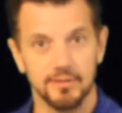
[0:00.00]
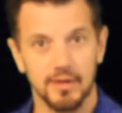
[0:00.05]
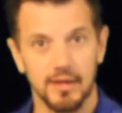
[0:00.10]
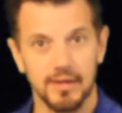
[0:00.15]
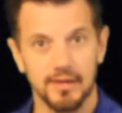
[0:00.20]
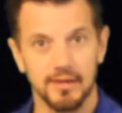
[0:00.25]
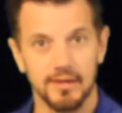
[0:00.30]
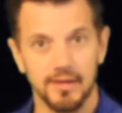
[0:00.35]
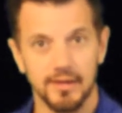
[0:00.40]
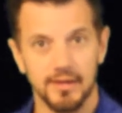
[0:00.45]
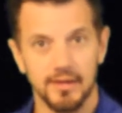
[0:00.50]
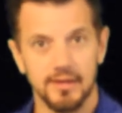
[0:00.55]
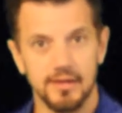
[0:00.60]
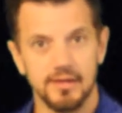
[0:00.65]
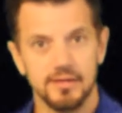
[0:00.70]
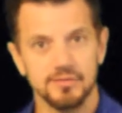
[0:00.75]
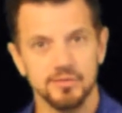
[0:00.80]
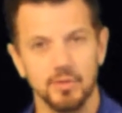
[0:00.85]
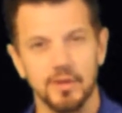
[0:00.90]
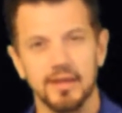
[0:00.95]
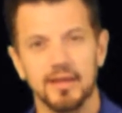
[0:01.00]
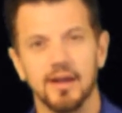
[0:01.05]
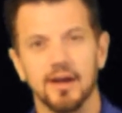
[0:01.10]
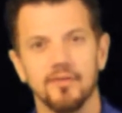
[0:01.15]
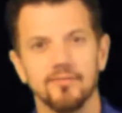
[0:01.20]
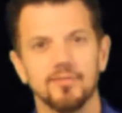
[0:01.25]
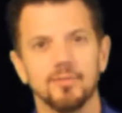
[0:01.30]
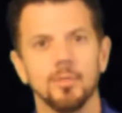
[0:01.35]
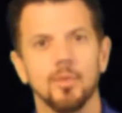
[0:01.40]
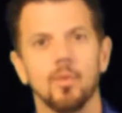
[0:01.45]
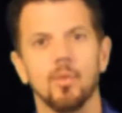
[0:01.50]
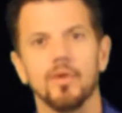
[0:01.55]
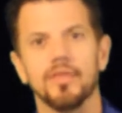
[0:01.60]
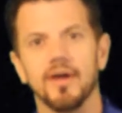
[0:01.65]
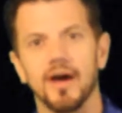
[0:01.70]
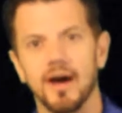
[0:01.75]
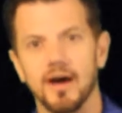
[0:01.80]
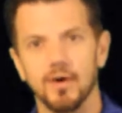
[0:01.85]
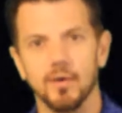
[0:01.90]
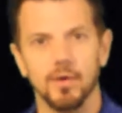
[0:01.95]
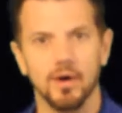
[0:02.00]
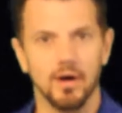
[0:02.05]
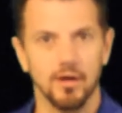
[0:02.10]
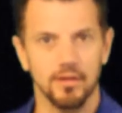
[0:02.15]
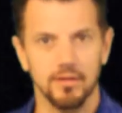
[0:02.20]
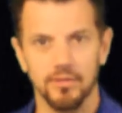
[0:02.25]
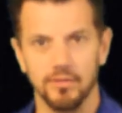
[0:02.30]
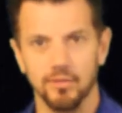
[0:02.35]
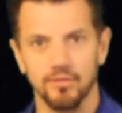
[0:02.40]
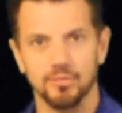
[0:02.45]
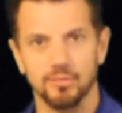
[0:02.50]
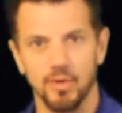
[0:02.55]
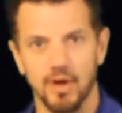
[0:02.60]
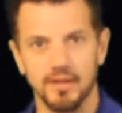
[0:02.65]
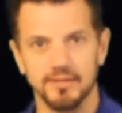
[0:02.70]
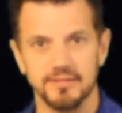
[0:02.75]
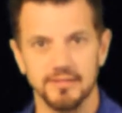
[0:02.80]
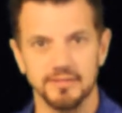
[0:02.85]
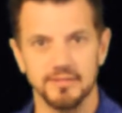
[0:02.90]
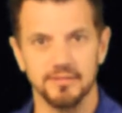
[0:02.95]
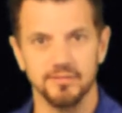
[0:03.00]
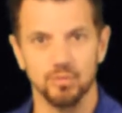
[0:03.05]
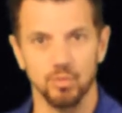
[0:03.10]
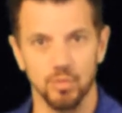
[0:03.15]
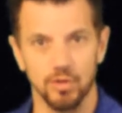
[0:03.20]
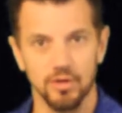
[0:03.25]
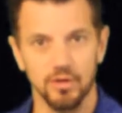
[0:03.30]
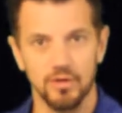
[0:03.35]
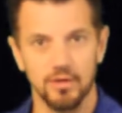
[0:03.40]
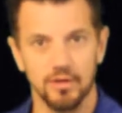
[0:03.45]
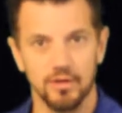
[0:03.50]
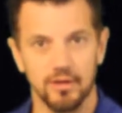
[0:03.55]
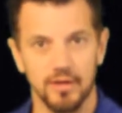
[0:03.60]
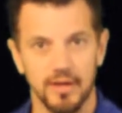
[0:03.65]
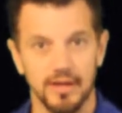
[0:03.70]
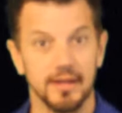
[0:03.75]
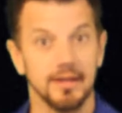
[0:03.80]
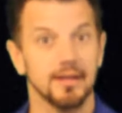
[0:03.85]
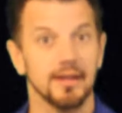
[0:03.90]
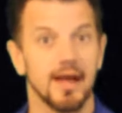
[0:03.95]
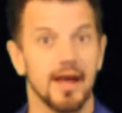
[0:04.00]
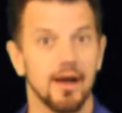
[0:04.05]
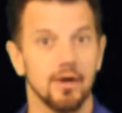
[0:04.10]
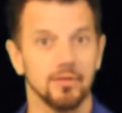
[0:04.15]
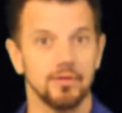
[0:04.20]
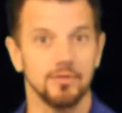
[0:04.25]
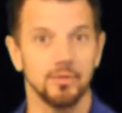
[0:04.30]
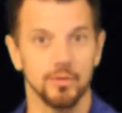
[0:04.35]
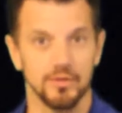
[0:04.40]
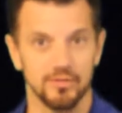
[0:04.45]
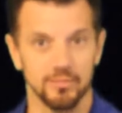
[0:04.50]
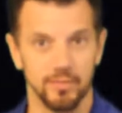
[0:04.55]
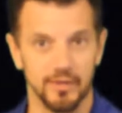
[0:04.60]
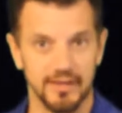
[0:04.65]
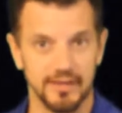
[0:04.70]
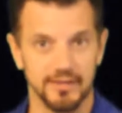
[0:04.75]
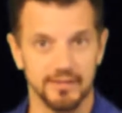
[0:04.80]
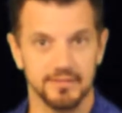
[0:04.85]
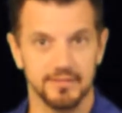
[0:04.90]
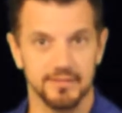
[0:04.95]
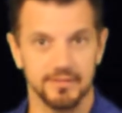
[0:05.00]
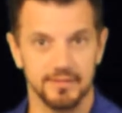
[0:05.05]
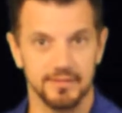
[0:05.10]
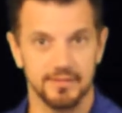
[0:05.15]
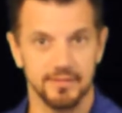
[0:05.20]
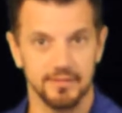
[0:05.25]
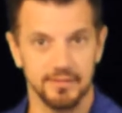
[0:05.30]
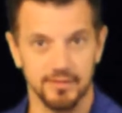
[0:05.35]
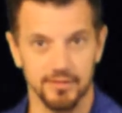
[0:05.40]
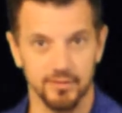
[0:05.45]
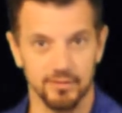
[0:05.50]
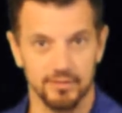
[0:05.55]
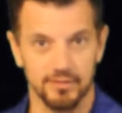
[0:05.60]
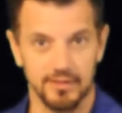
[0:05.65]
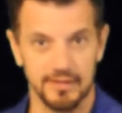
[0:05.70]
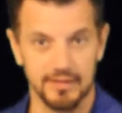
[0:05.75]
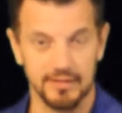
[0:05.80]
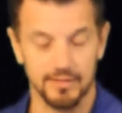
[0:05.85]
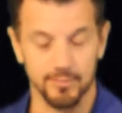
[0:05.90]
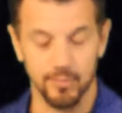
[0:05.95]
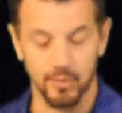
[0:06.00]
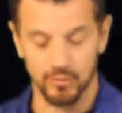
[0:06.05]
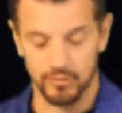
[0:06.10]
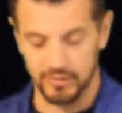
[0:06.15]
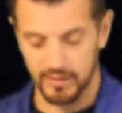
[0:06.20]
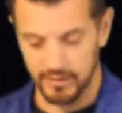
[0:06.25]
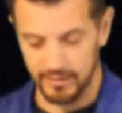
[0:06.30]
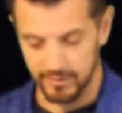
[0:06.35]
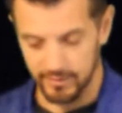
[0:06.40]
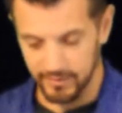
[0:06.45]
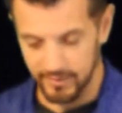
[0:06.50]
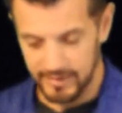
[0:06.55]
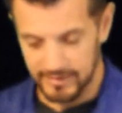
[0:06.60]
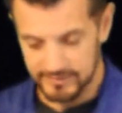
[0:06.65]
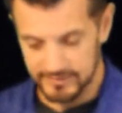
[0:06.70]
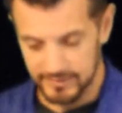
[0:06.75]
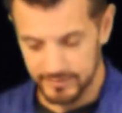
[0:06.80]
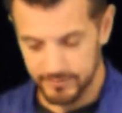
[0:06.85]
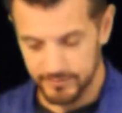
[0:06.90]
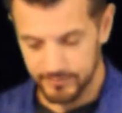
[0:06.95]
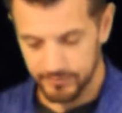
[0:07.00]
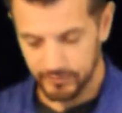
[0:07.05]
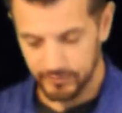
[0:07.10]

Okay, so get comfortable with how all of those processes work and how to explain it, to get the most out of the lesson.